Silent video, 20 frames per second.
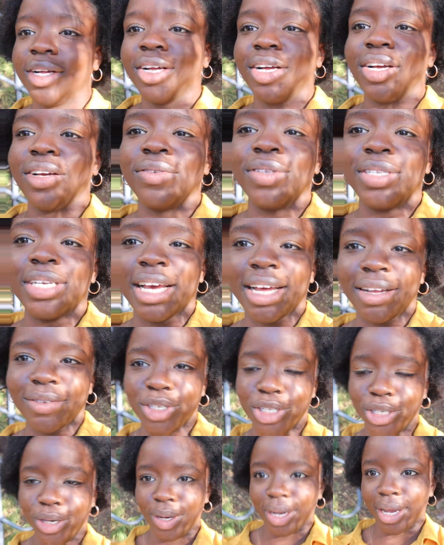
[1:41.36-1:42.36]
Obviously I had
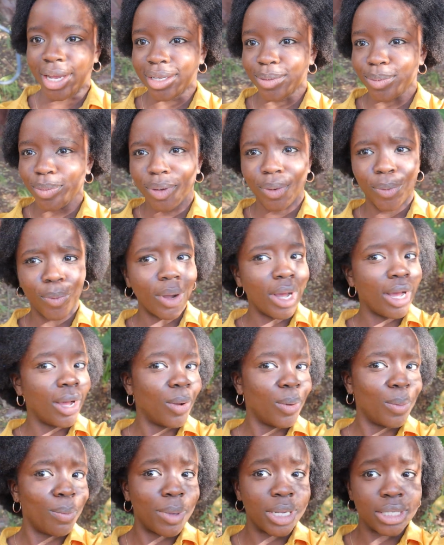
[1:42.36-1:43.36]
to show you guys, but
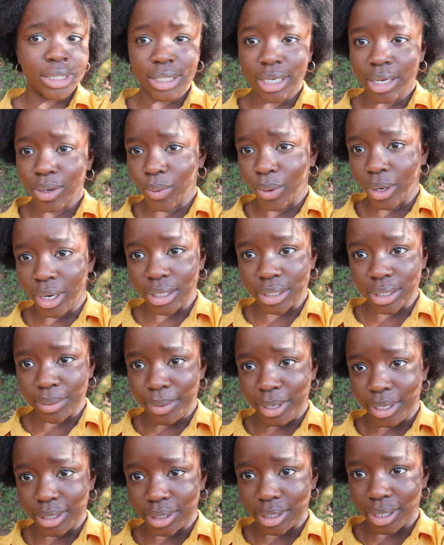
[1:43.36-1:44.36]
wow, my skin work is
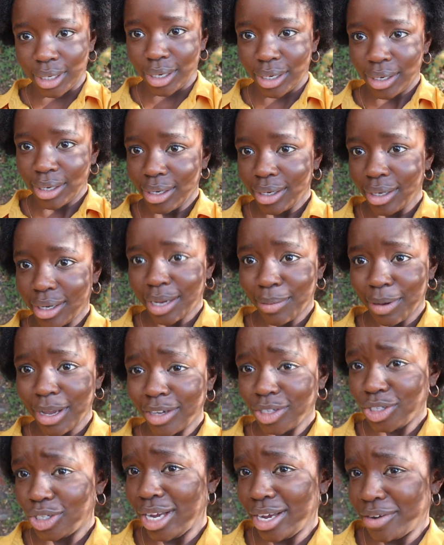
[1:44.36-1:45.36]
amazing. I
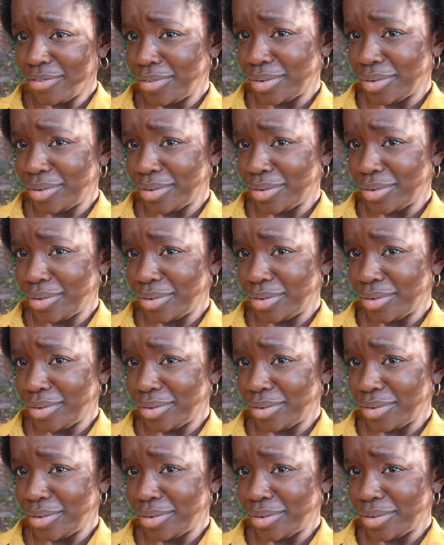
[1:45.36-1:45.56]
actually have